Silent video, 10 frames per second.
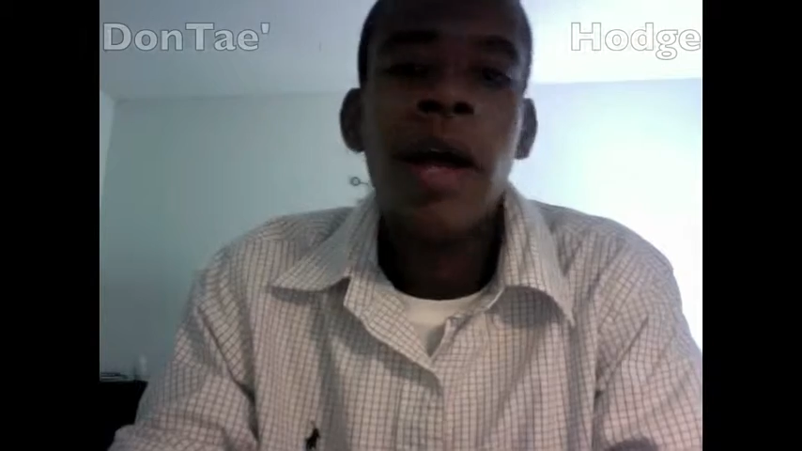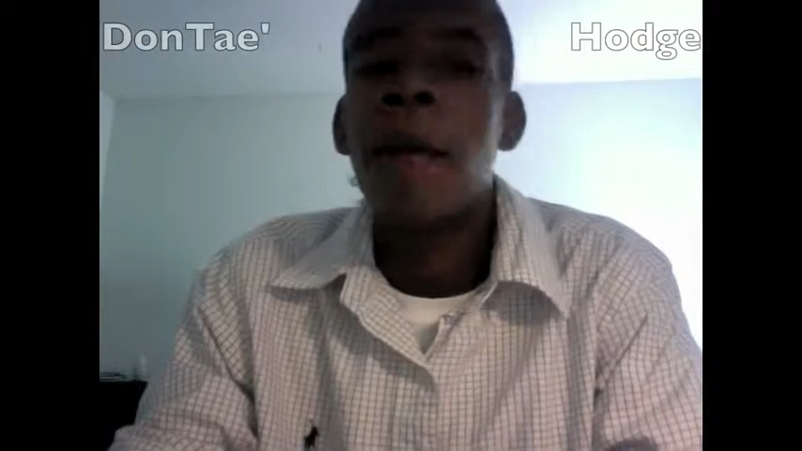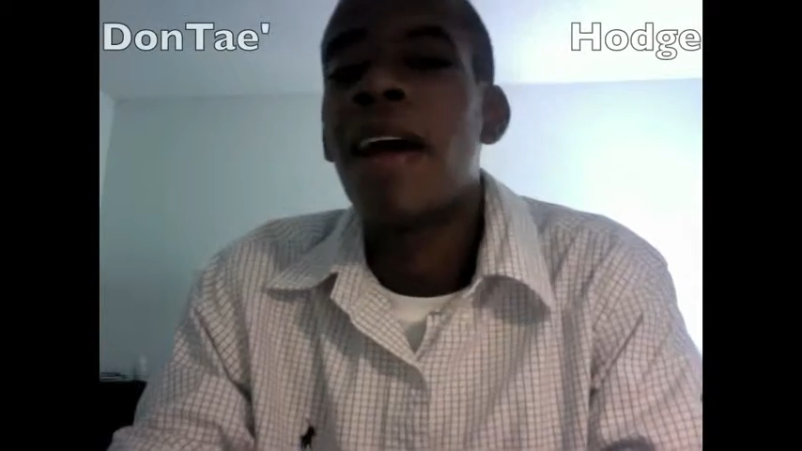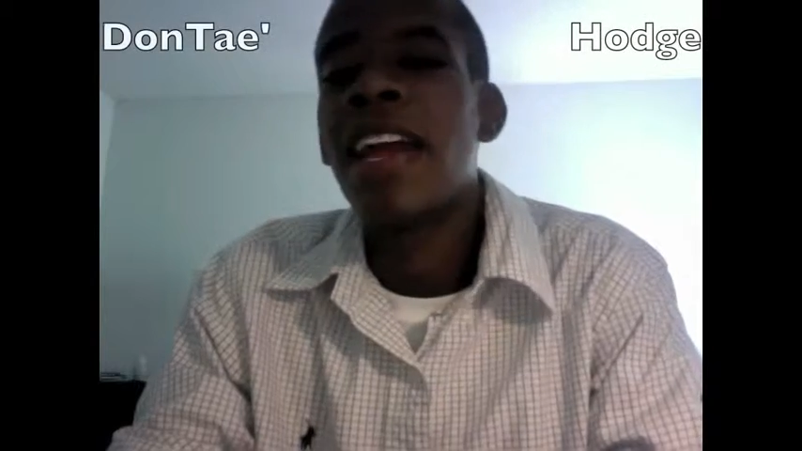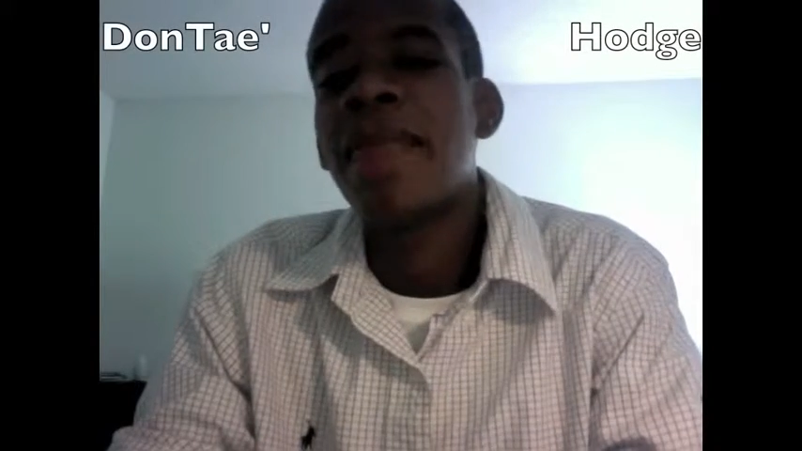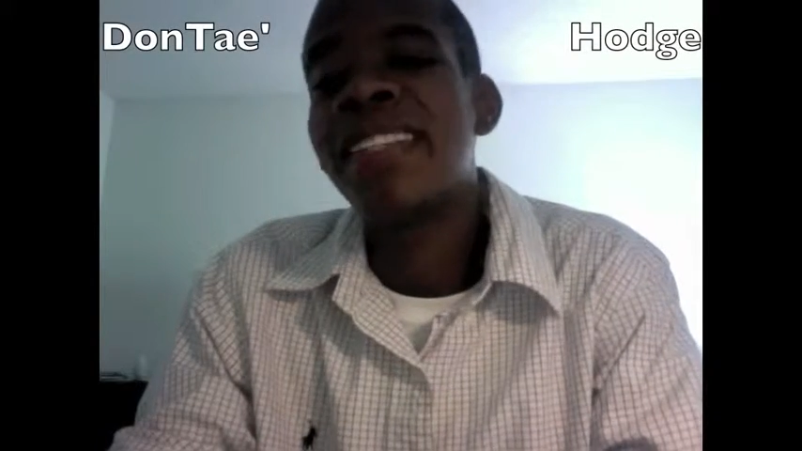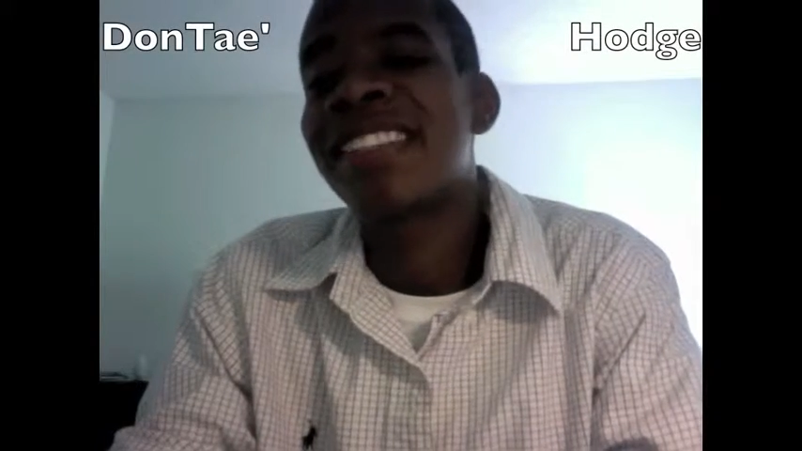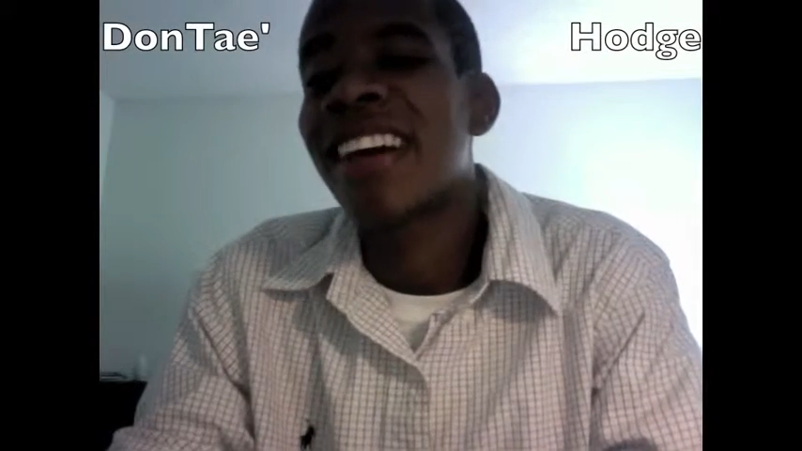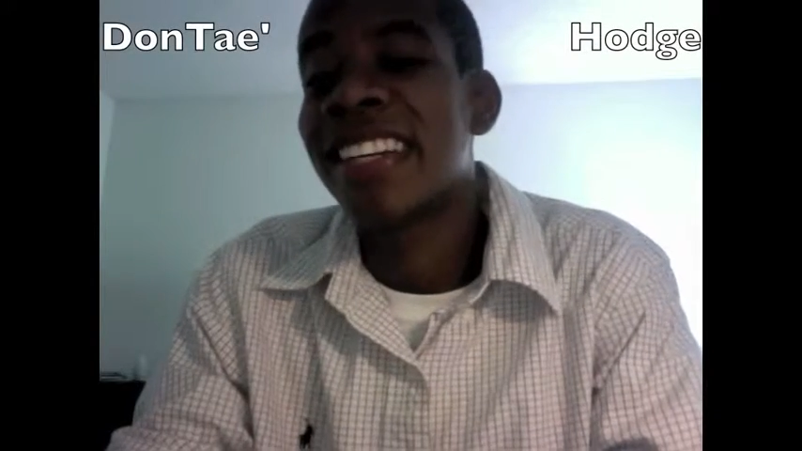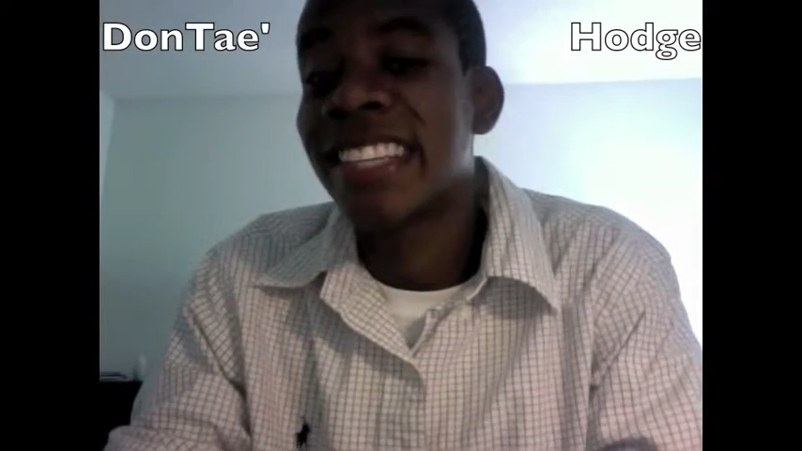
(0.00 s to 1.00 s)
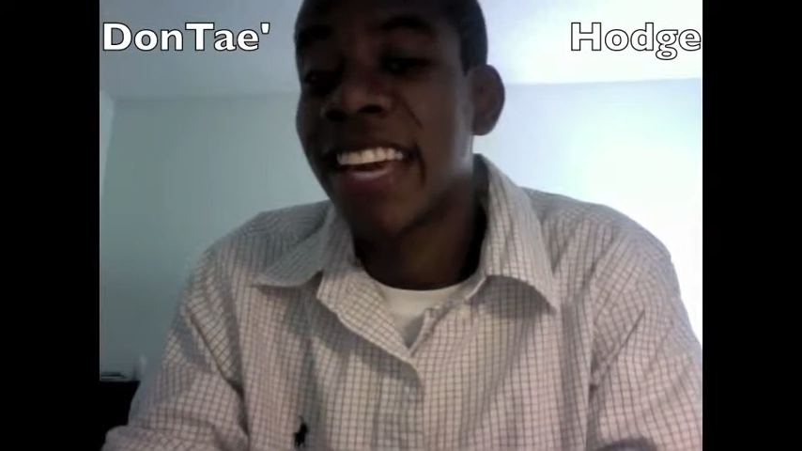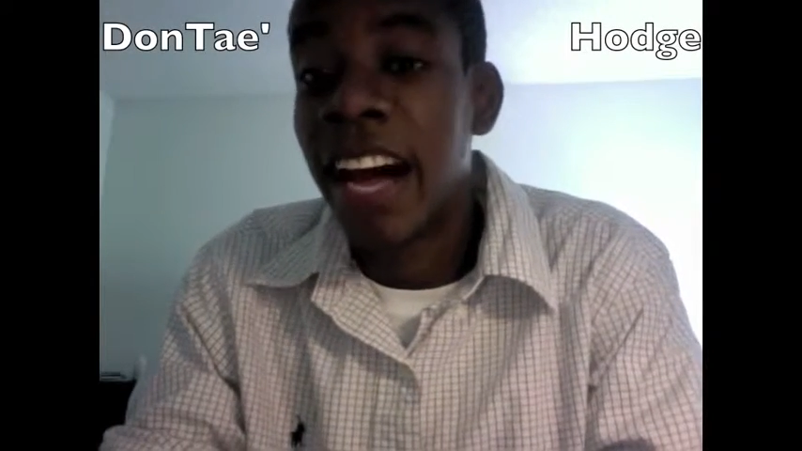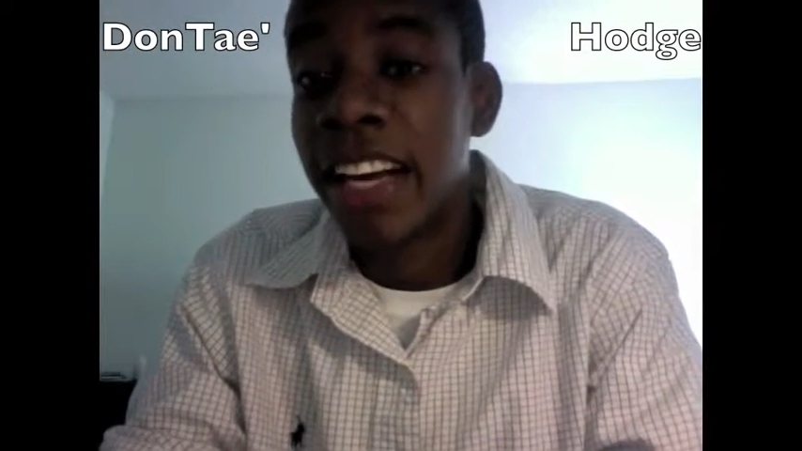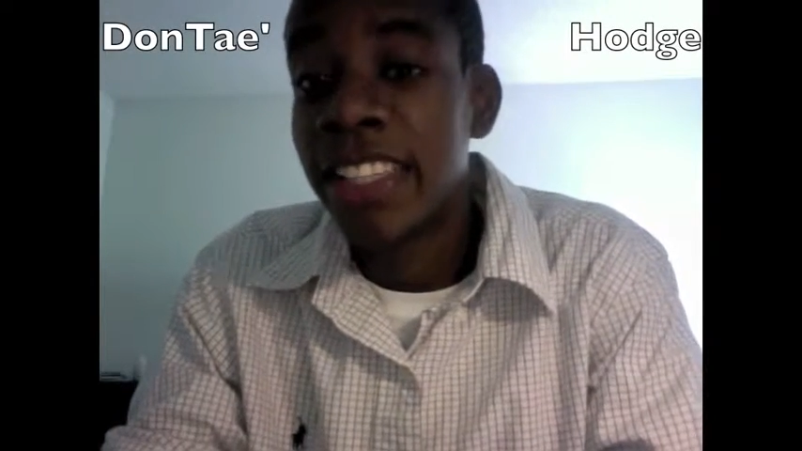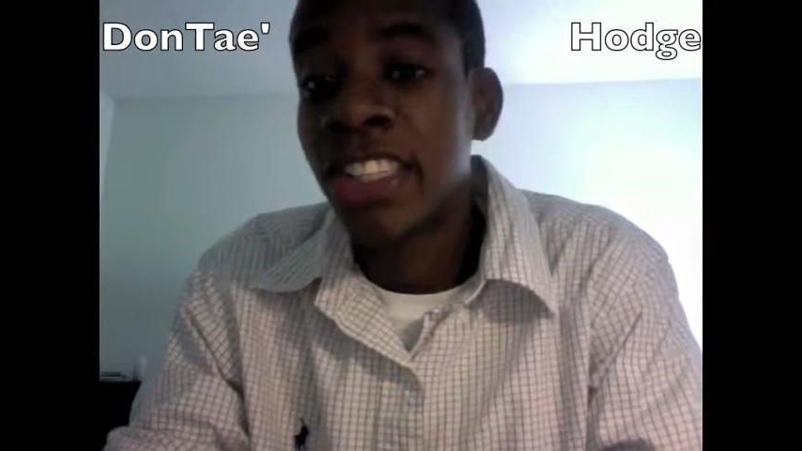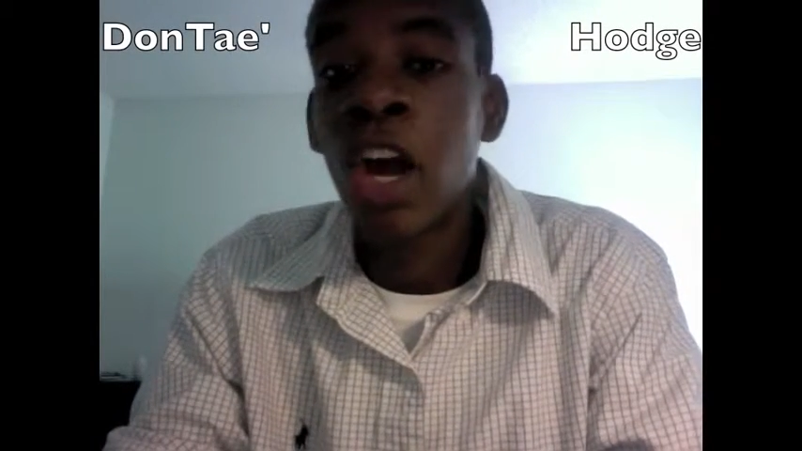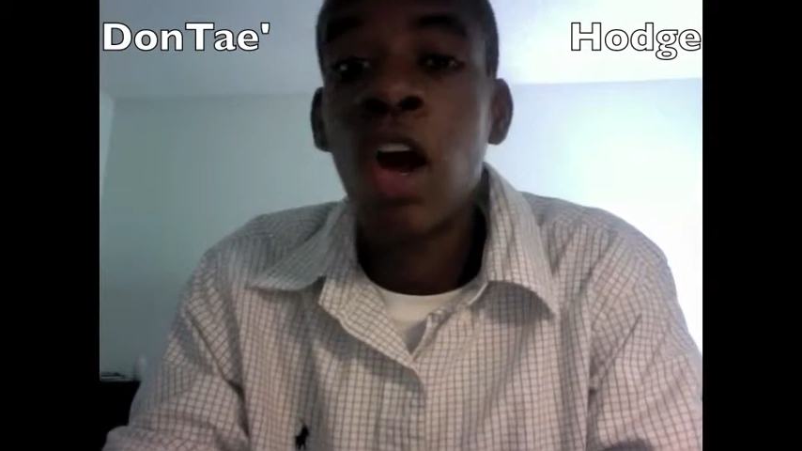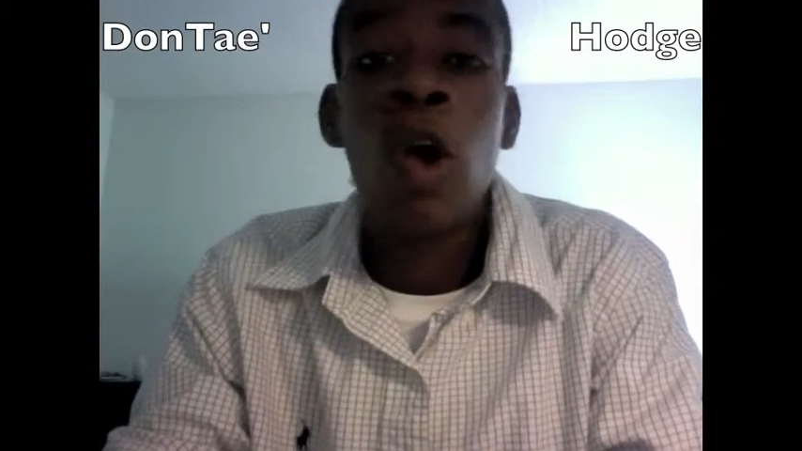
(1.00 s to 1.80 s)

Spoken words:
my name is Dante Hodge.